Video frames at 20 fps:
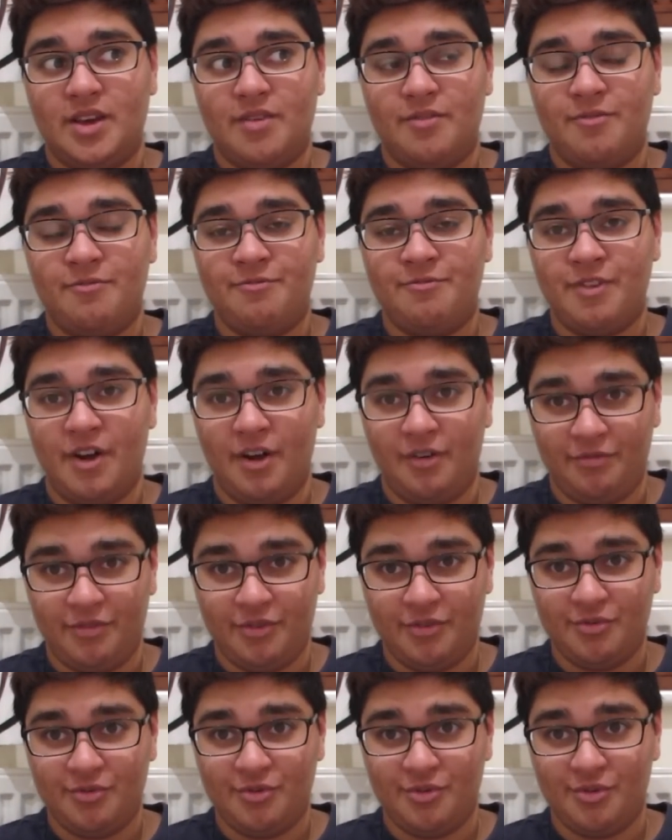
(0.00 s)

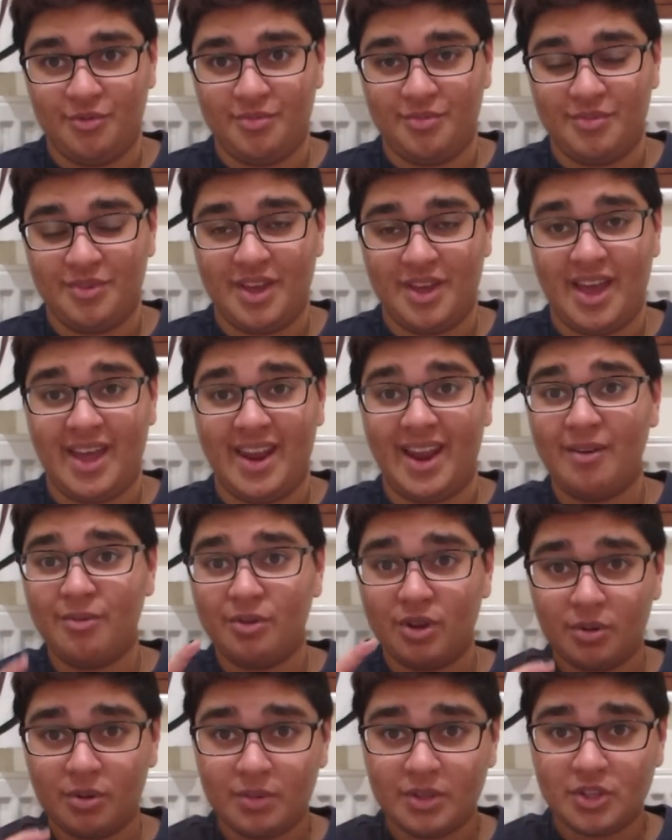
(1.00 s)
Velvet Room, and I'm
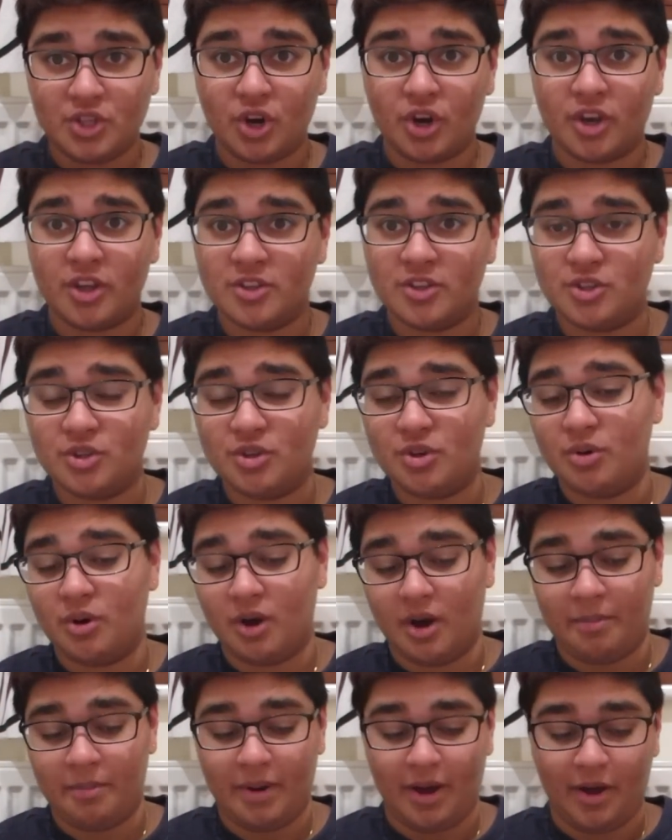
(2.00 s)
gonna be talking to you
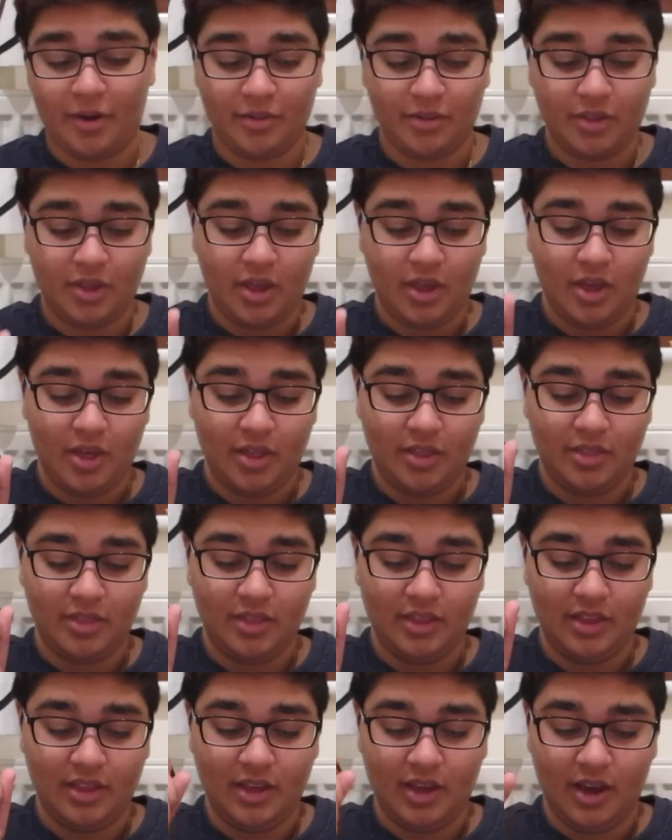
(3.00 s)
about
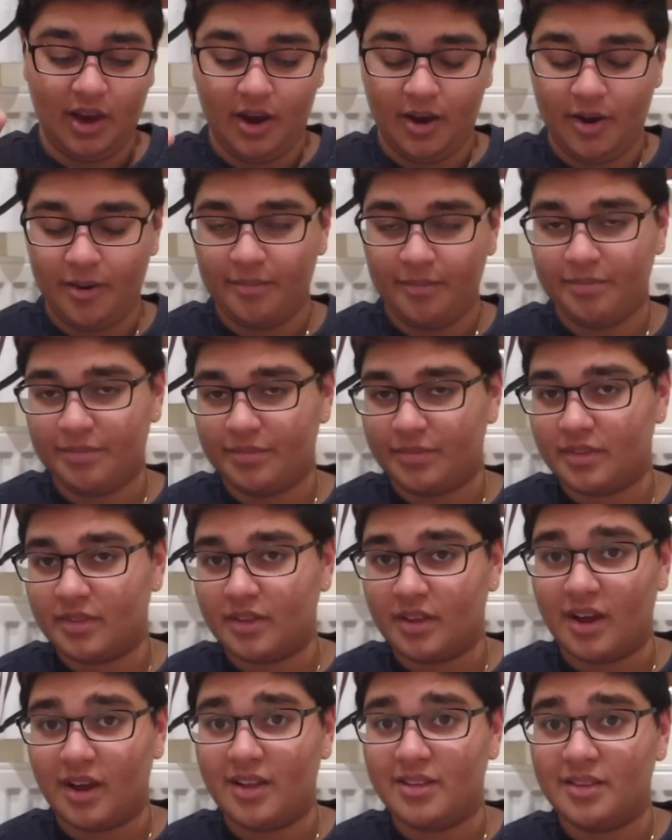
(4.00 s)
the
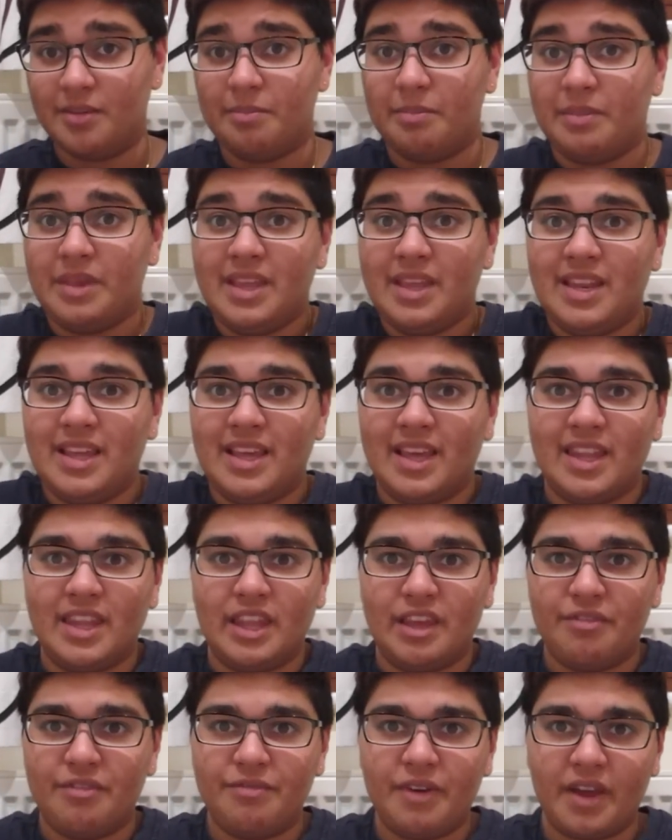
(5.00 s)
meaning and
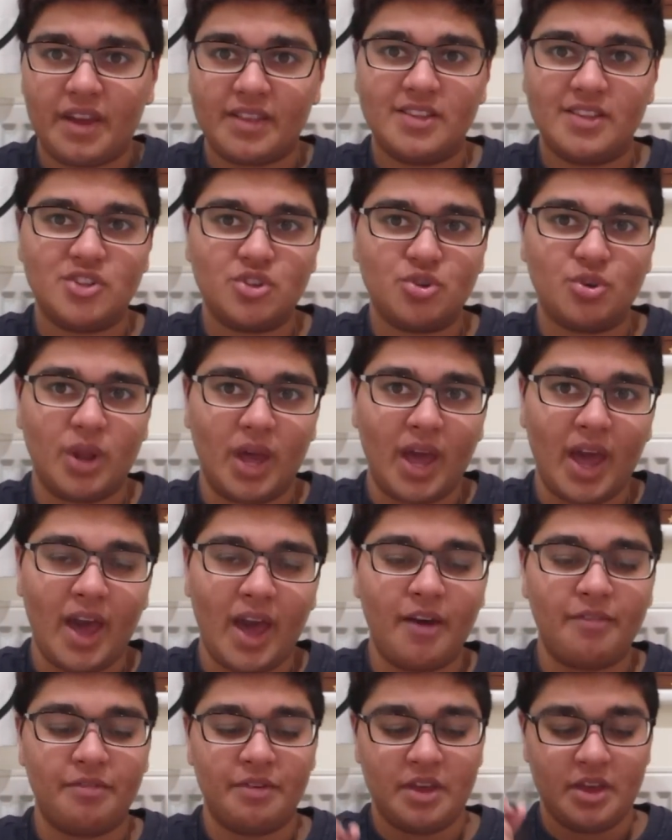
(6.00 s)
the effect this could
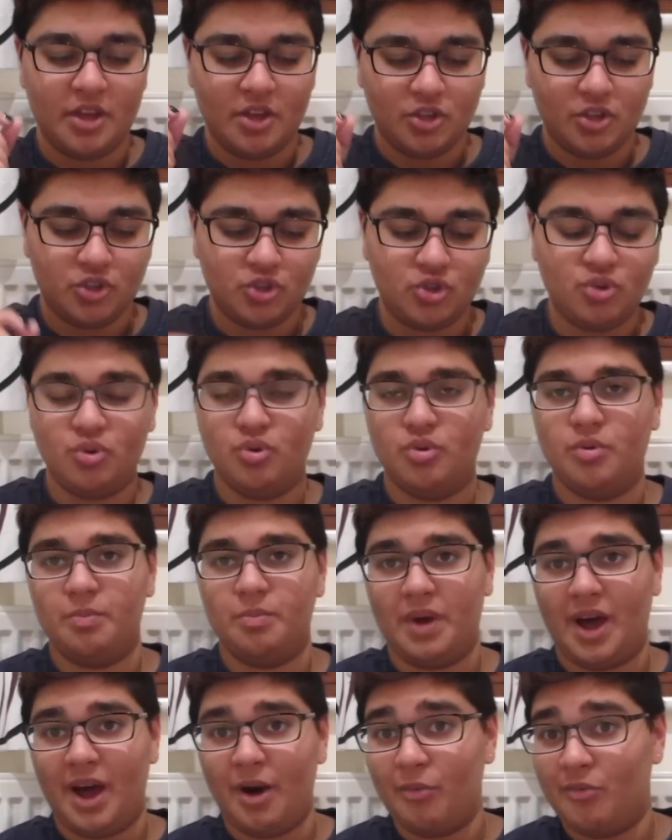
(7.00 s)
have soon,
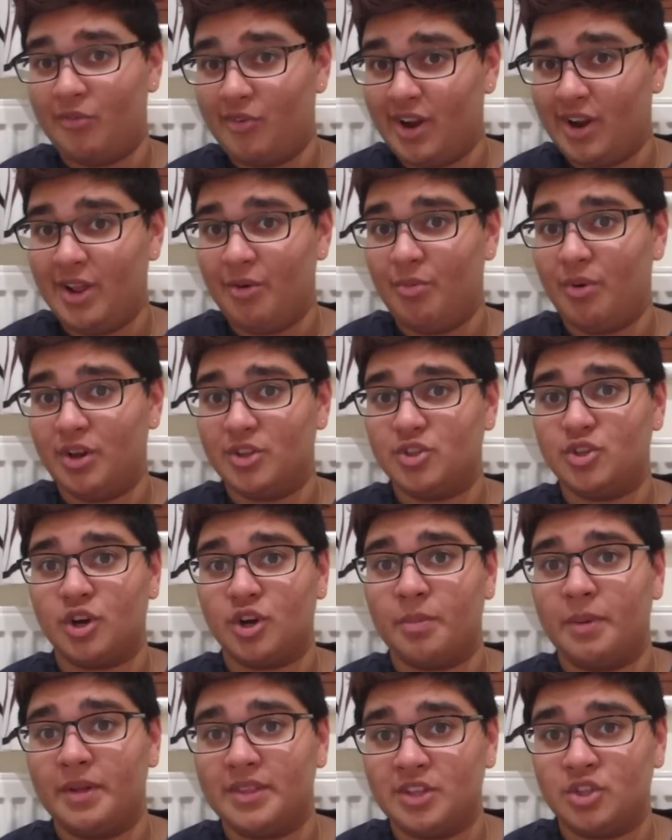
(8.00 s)
but I really want to
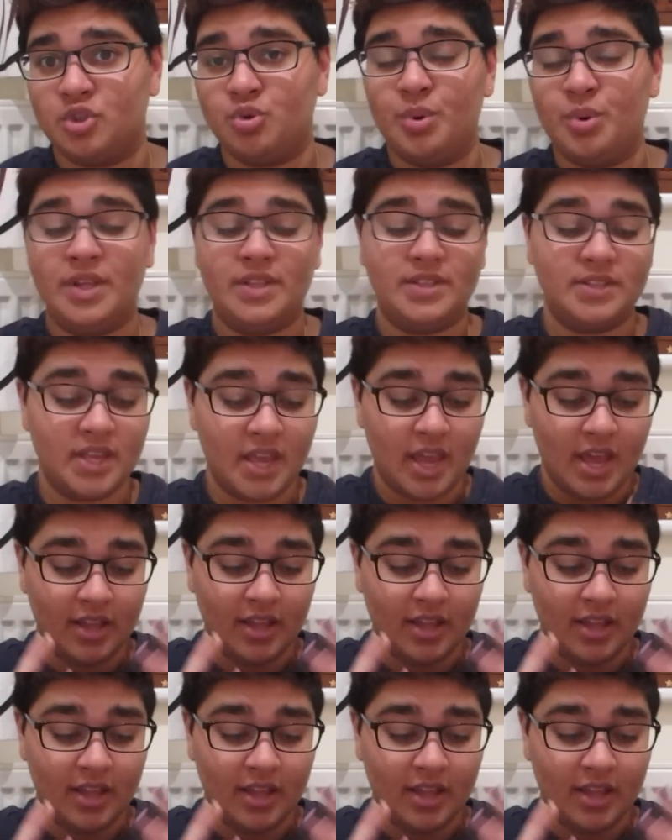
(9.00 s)
talk about the twins.